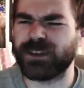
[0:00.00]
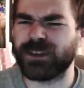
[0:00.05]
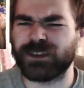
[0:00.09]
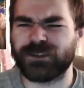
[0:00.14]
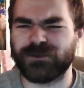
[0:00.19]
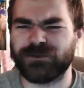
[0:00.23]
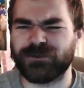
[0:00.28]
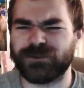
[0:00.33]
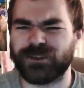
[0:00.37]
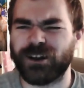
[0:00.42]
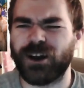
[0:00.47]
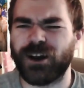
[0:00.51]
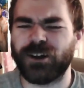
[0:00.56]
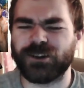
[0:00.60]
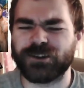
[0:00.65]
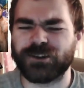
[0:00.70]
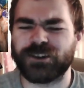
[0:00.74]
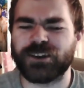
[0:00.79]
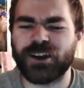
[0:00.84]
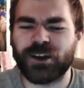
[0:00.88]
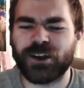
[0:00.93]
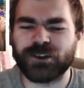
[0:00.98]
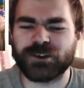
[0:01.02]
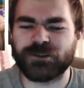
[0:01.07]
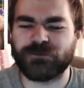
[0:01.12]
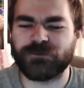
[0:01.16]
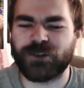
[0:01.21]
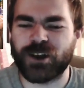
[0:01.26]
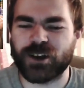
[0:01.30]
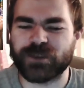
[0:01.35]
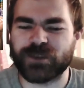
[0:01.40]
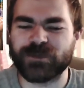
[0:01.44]
The
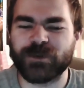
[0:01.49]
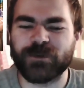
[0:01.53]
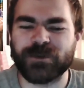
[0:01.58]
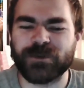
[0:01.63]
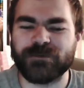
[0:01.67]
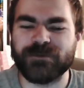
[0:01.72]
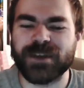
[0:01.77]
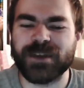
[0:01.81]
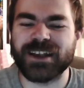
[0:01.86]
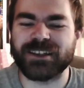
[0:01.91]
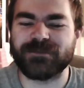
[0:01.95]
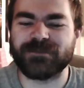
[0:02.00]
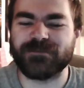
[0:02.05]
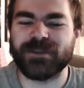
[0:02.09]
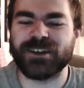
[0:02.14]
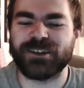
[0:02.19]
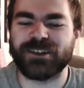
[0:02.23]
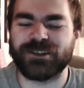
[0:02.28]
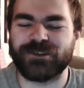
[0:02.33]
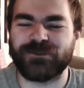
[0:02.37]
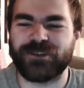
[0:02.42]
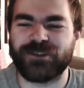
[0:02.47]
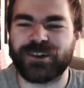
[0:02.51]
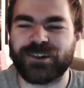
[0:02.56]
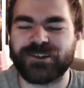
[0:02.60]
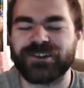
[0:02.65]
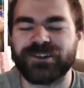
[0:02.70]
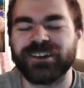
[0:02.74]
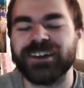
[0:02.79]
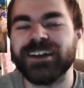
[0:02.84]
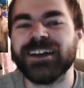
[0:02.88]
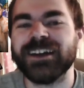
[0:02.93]
Entourage, but with
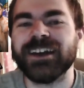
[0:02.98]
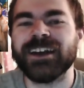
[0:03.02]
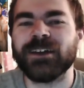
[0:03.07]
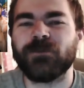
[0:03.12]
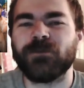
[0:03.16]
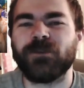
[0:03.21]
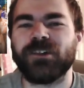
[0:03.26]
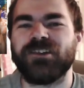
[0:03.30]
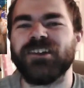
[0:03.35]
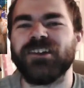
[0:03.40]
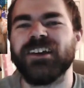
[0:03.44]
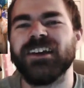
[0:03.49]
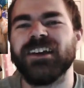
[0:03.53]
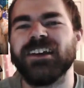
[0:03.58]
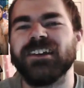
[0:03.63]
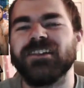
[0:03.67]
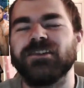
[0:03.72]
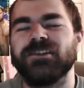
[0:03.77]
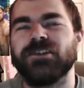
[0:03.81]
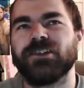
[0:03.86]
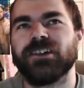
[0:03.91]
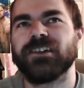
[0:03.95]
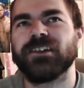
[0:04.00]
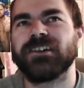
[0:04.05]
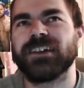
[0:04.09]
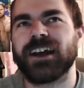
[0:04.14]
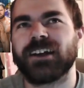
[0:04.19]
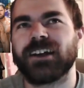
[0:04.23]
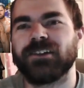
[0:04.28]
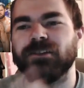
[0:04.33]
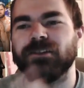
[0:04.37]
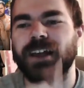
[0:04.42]
Miz-Taraj, which is Curtis
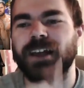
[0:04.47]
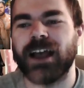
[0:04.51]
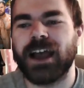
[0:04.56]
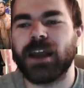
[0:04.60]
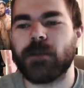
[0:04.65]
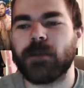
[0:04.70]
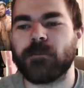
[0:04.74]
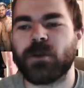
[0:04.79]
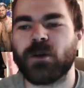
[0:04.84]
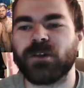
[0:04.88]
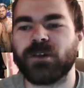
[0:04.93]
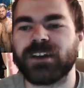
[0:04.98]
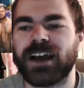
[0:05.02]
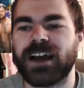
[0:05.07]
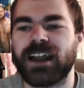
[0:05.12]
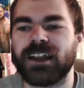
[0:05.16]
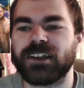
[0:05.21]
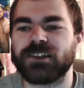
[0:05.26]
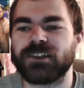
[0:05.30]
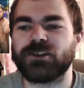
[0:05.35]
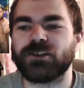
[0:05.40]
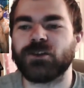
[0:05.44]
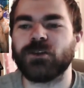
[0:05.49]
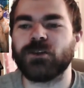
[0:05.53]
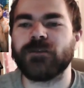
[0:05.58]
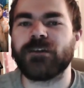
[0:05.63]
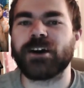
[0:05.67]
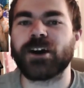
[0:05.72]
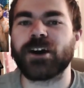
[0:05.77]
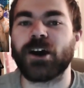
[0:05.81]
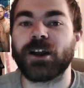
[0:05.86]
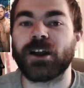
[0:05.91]
Axel and Bo Dallas. Who
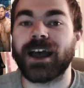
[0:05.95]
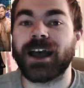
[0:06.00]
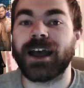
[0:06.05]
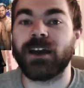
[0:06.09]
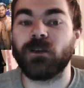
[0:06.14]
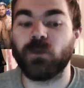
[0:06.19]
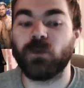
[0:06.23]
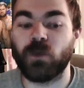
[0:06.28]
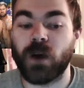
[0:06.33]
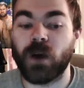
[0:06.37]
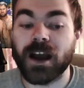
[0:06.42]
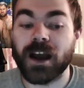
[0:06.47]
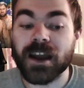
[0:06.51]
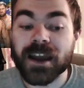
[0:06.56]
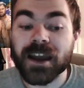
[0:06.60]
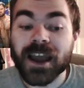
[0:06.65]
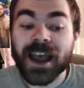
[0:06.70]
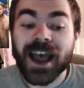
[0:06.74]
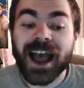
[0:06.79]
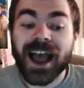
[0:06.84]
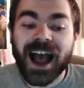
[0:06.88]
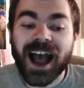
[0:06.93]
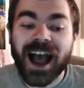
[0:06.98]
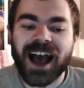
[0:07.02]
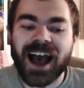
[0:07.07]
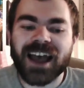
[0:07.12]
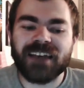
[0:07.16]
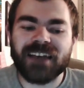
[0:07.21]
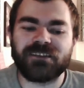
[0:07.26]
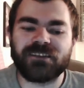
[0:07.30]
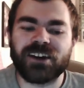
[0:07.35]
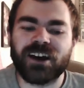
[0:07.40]
have I got and why?
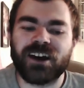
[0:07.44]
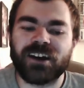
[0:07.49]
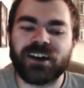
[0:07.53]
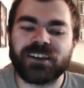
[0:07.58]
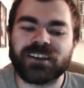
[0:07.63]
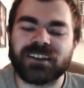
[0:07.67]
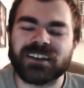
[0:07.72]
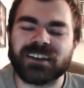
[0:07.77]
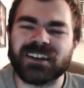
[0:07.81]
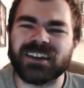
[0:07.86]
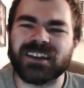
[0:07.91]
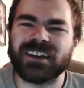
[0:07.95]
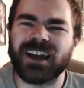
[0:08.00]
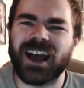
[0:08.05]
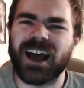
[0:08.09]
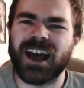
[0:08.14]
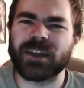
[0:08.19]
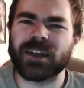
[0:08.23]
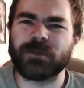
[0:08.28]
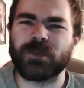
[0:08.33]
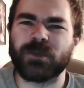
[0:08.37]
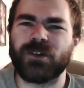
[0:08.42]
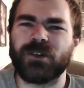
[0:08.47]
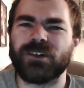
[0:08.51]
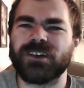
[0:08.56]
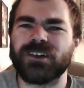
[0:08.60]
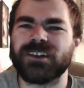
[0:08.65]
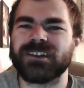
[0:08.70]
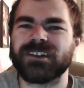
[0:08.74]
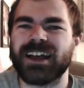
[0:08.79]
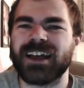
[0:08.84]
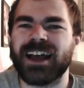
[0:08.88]
I have got the Hardy
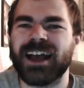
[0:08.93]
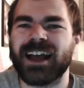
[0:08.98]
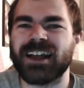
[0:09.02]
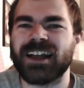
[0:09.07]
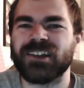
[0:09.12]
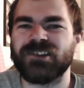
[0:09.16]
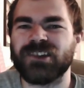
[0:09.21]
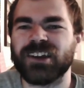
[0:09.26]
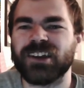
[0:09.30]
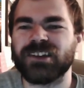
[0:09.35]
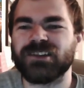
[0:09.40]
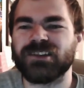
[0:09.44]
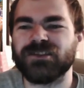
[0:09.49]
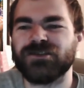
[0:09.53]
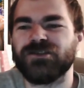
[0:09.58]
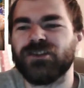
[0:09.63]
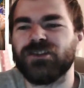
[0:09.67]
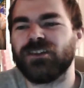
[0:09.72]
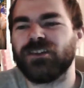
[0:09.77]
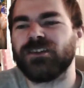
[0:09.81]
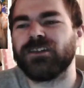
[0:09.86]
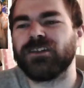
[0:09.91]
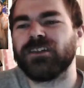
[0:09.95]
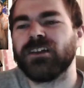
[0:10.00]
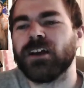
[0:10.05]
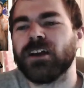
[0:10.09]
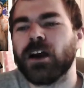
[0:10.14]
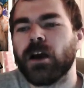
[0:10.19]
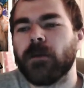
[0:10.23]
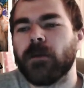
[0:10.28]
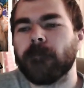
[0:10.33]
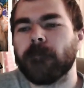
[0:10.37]
Boys and Jason Jordan,
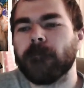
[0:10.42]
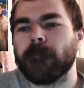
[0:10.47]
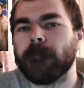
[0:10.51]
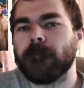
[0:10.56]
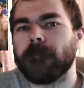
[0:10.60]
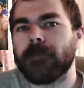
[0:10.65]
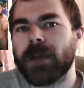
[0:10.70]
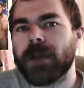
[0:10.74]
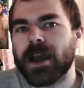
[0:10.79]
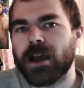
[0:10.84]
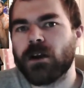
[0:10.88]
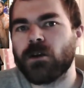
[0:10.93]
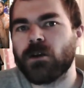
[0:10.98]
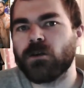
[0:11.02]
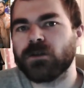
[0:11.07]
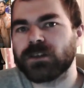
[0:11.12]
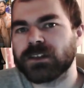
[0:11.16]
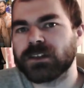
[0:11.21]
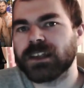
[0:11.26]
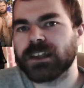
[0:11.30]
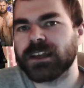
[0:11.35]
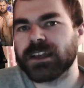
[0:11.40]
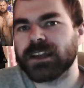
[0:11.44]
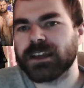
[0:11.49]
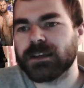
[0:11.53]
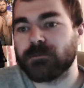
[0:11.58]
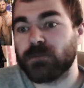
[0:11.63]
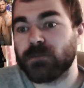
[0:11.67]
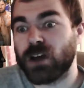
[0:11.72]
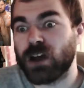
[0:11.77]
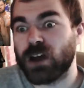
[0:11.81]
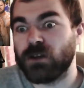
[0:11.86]
mostly
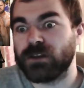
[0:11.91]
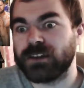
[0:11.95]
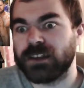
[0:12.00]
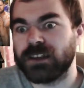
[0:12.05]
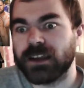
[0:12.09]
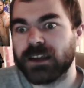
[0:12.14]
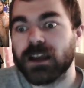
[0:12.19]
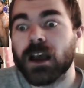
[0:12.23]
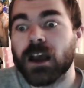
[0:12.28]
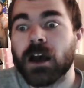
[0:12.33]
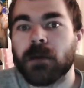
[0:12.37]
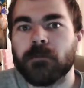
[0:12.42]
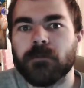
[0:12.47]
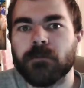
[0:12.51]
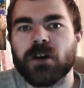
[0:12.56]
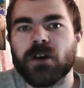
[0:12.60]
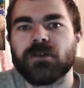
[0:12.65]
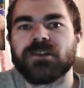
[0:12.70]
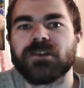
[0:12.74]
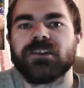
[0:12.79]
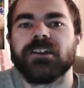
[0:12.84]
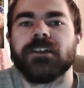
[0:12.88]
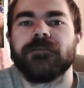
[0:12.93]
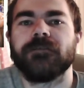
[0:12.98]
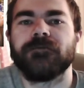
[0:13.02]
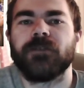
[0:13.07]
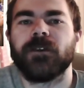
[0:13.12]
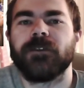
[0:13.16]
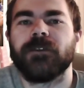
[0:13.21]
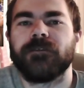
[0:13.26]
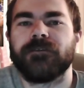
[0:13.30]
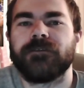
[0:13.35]

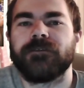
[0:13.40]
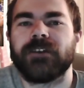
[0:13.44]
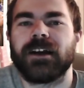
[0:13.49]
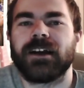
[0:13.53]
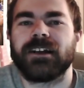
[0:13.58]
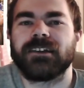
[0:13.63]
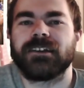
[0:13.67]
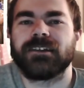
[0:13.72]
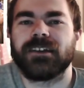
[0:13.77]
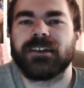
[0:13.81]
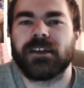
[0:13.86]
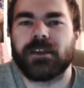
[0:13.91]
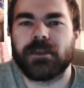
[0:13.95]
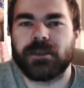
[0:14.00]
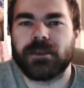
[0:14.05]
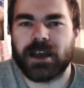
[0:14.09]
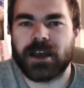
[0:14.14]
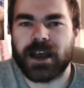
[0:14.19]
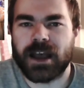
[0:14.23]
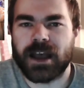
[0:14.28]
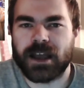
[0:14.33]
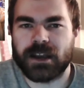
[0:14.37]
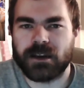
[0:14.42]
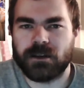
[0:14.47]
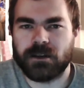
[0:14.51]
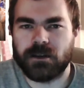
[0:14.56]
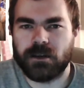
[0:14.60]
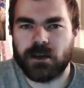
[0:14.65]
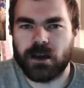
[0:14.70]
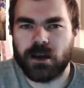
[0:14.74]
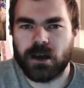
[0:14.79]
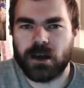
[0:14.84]
for the fact that